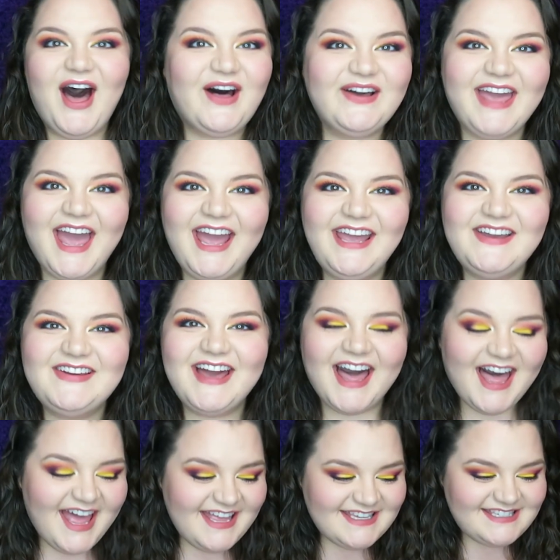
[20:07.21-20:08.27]
Okay, you
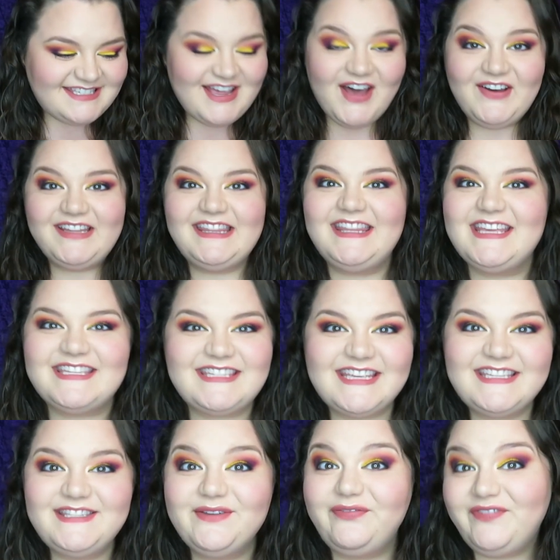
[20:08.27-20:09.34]
guys, so this
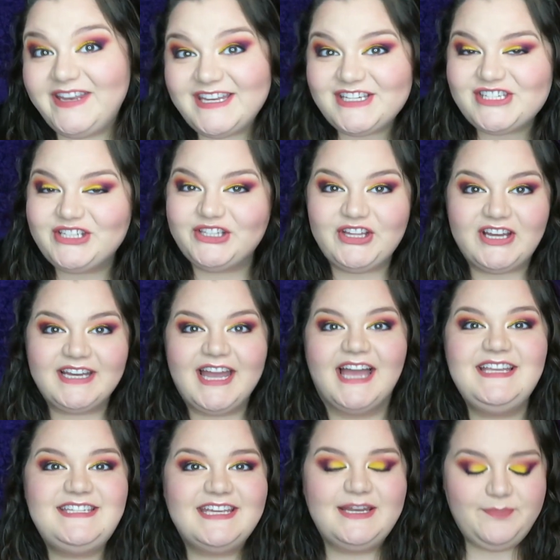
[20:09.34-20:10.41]
is the finished look.
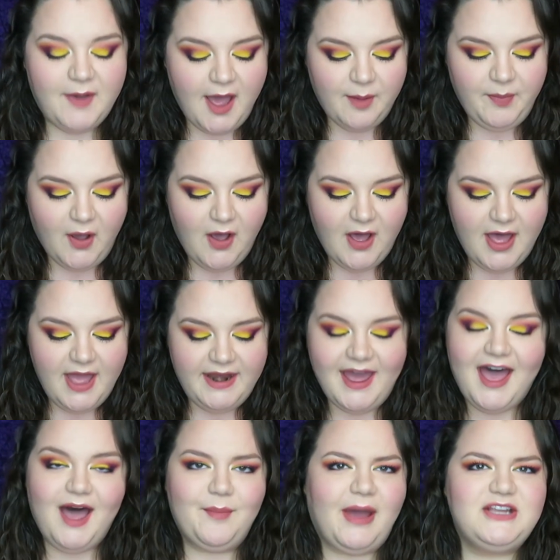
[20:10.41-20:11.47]
I did pop on,
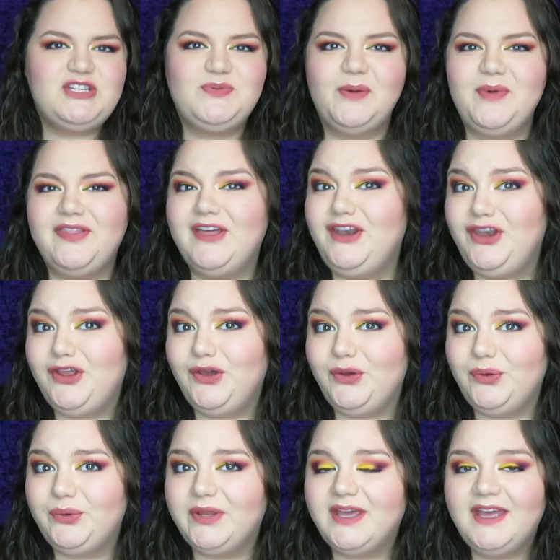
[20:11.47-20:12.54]
I just went with a
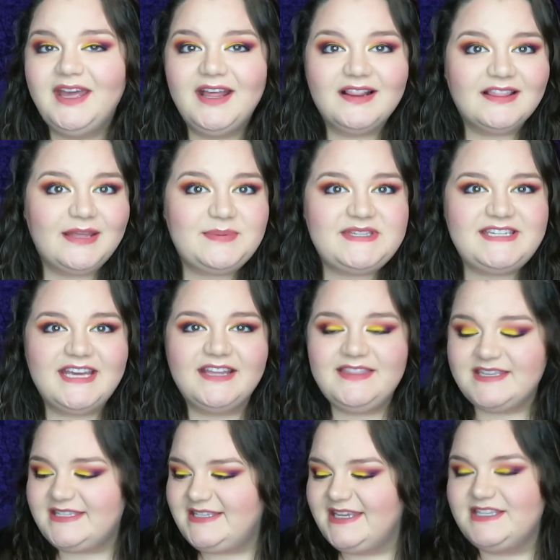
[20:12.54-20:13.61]
nude lipstick.
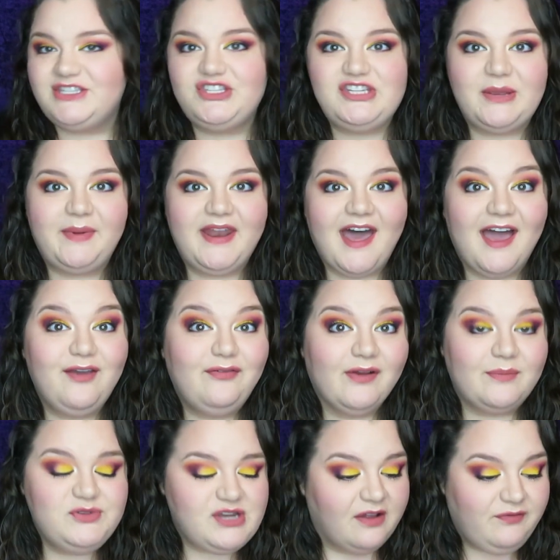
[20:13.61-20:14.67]
This is Gemini
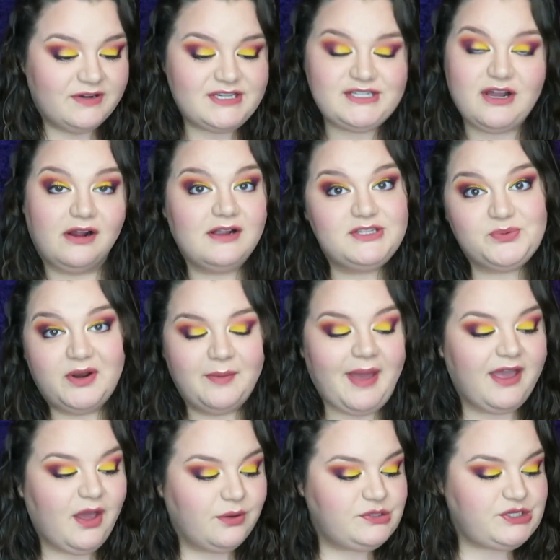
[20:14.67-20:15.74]
from Jeffree Star. It's one of
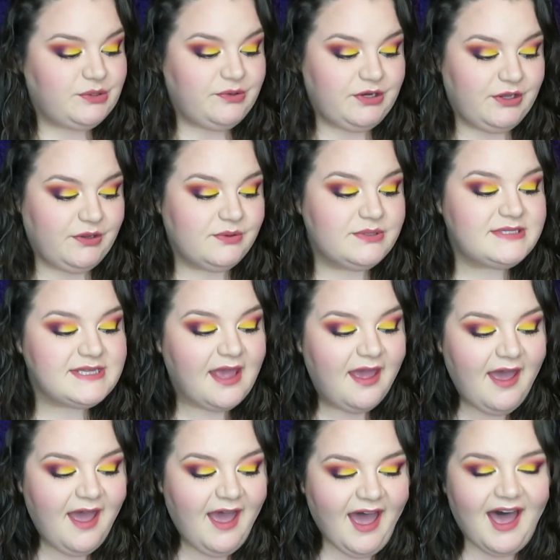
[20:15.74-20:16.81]
my go-to nudes.
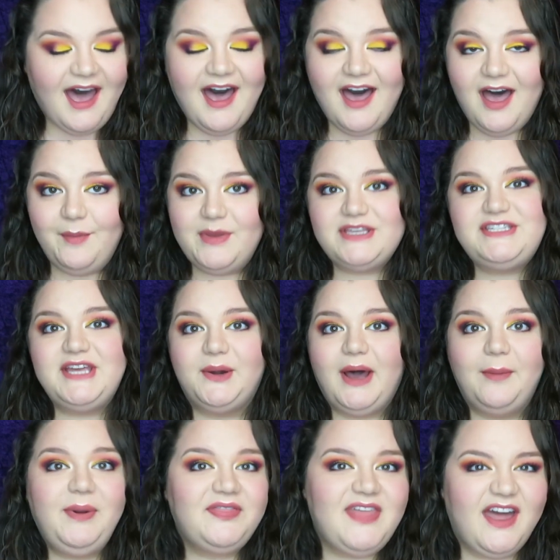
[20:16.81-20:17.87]
So
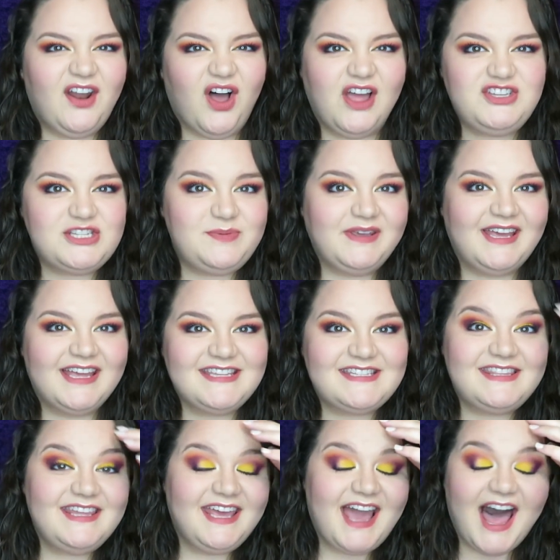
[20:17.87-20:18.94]
I put that on just
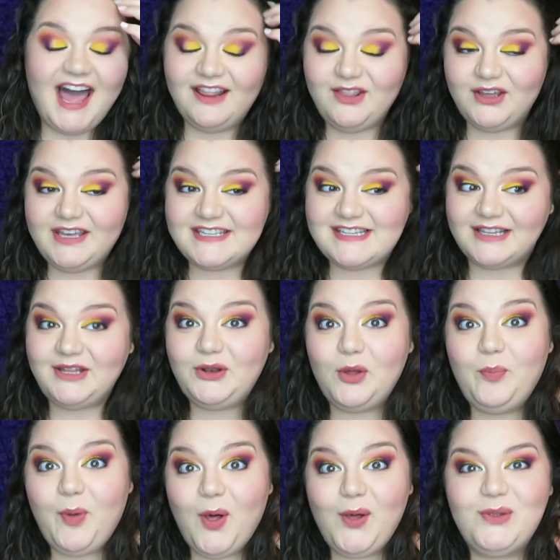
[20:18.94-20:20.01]
because the eye look is a
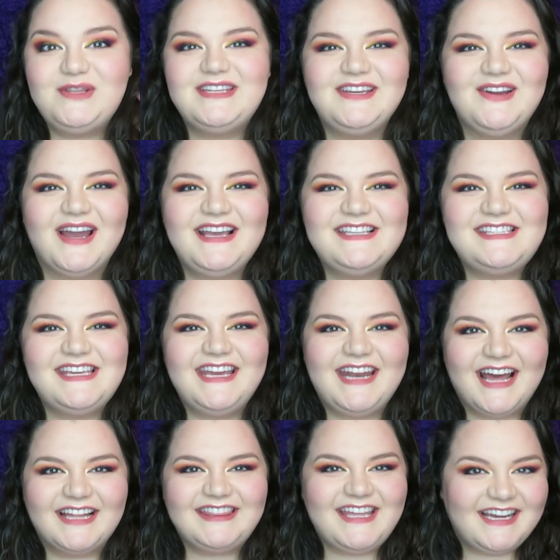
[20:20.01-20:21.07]
little bold and crazy and
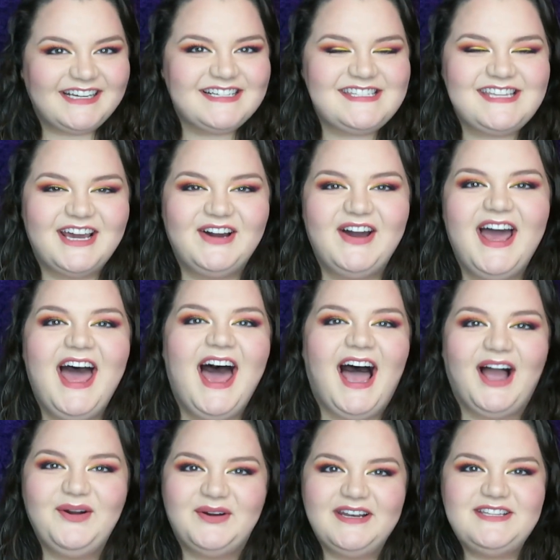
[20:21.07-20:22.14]
out there, so
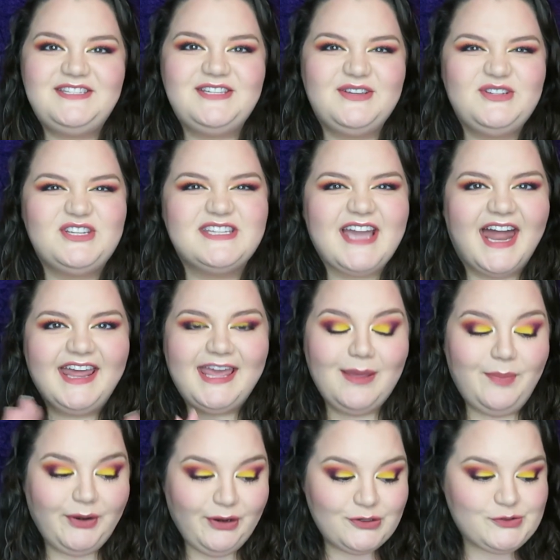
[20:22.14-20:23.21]
I wanted to just kind of
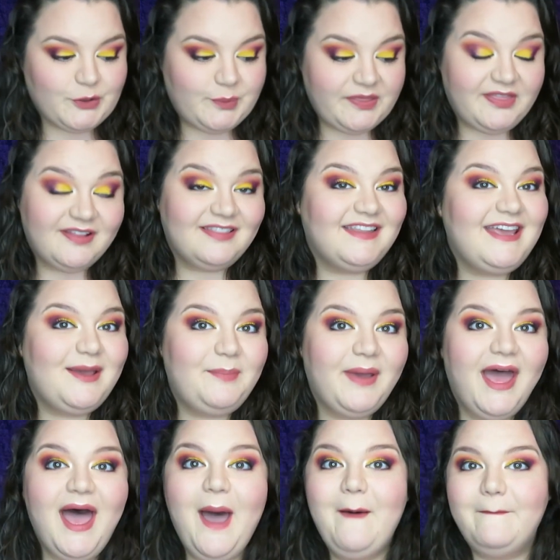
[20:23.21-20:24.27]
keep it neutral with the lip.
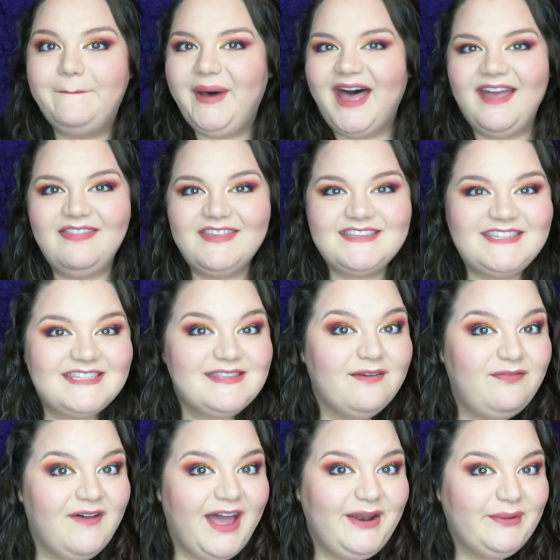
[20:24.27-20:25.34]
But this is
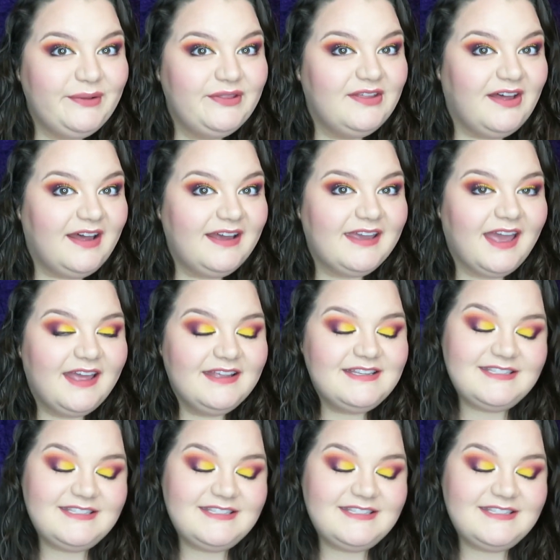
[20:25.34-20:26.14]
the final look.